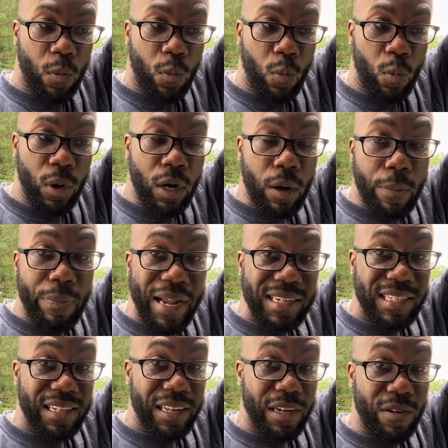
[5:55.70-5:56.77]
are
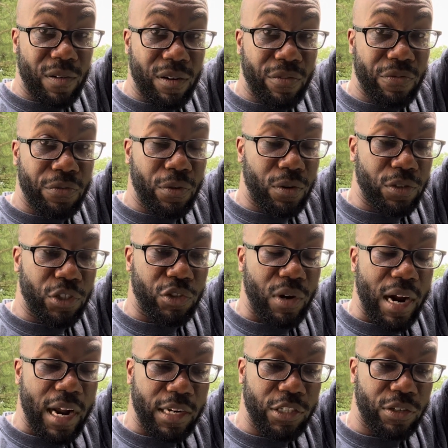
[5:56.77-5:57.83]
basically going full
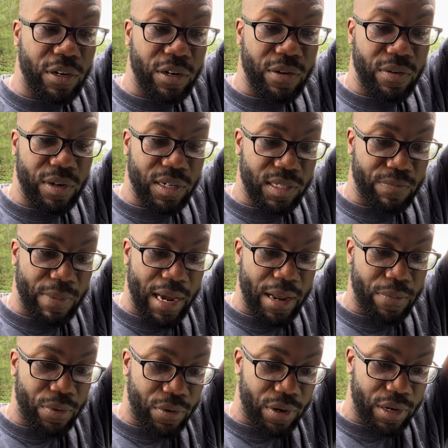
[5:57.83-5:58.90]
drag truck on this
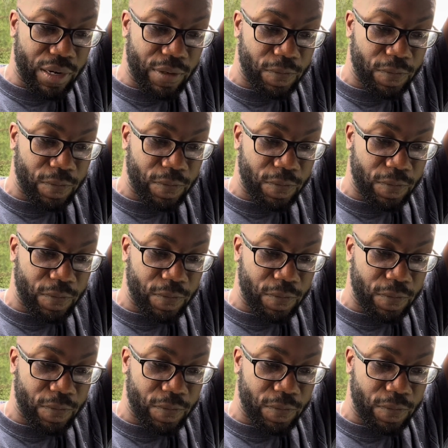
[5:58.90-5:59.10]
bad boy.